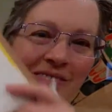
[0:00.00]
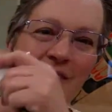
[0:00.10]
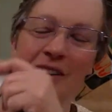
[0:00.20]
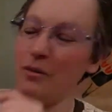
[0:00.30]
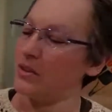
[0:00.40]

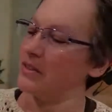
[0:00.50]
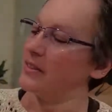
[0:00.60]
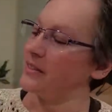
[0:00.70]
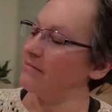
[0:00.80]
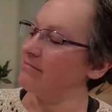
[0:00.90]

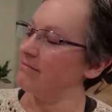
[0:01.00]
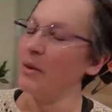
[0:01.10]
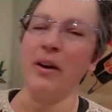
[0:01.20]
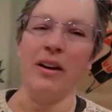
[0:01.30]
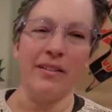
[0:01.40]
almost.
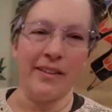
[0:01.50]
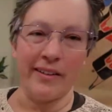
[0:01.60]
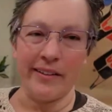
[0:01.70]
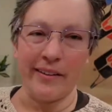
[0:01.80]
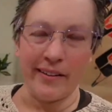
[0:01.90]
I'm
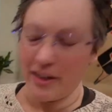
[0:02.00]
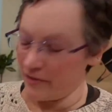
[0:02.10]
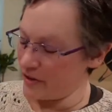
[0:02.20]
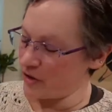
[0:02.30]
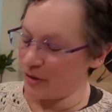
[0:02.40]
getting there. I
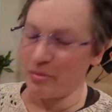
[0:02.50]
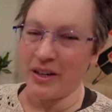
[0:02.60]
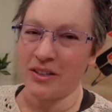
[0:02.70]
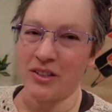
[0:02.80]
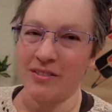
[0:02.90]
even drew a
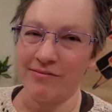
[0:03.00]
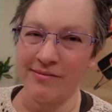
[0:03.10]
picture.